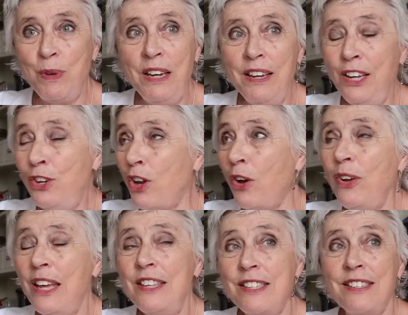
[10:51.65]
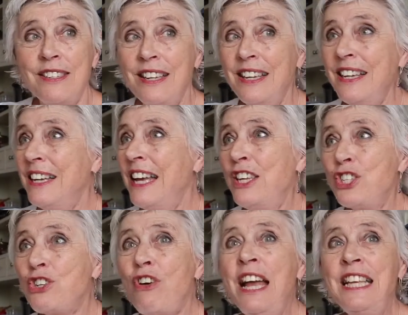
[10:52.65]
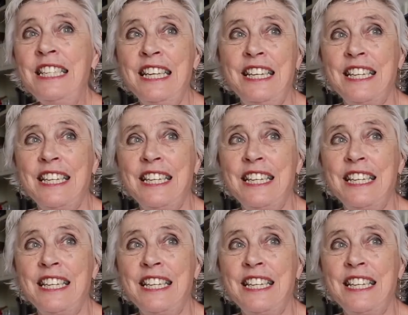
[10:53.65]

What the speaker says: We, you know, it's crazy